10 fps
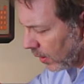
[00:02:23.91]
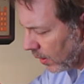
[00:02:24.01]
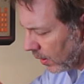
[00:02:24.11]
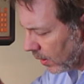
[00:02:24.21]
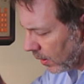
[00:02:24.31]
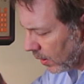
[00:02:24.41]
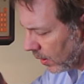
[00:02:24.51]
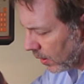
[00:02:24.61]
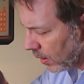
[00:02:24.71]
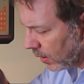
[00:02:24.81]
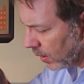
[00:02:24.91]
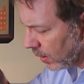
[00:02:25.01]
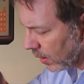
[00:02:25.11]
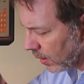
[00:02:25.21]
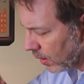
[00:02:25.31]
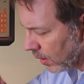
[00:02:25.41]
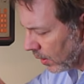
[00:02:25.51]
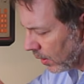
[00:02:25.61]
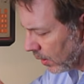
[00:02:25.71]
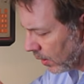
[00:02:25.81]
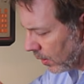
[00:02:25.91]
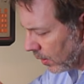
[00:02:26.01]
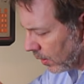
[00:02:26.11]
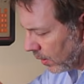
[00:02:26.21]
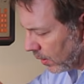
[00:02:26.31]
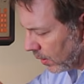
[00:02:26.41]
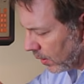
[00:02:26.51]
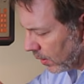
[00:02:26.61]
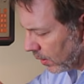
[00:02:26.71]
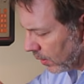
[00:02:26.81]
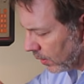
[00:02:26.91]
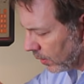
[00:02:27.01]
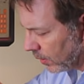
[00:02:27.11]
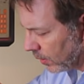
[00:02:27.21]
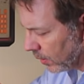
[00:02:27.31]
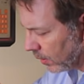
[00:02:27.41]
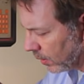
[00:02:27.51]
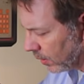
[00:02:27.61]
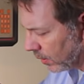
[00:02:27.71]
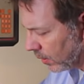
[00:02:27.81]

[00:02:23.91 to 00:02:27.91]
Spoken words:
Nobody speaks.